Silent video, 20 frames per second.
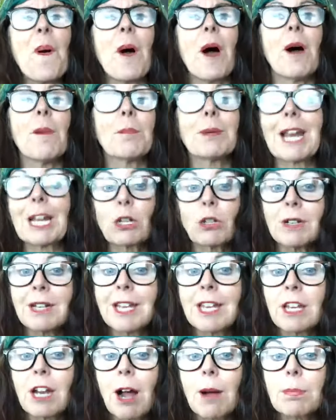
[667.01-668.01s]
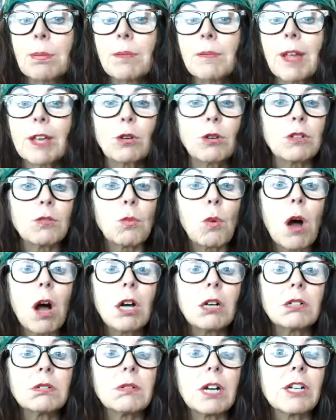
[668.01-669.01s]
but I couldn't get up. I couldn't
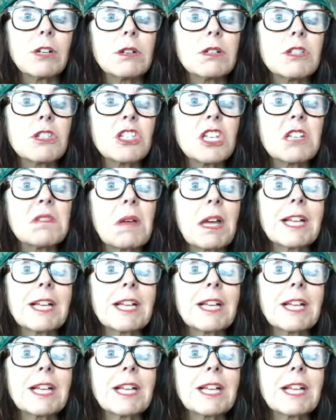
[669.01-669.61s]
walk. I couldn't sit.